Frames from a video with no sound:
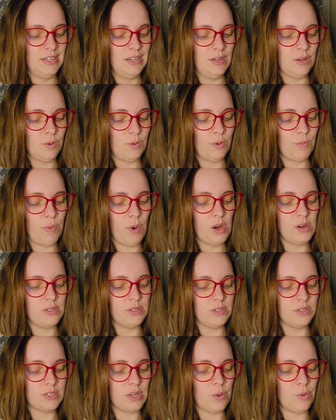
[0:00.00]
We're
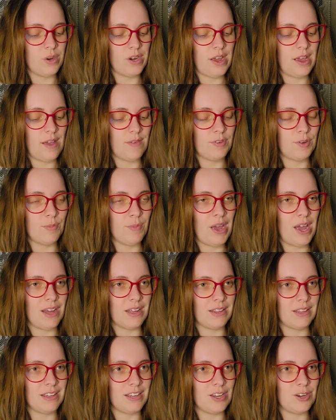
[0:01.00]
partners. I want to have your back
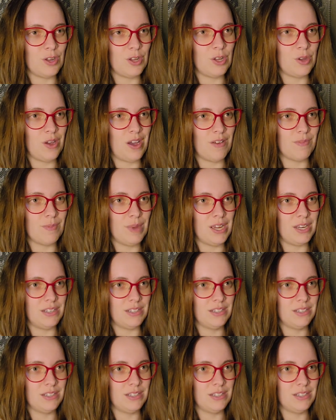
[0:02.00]
like I know you have mine.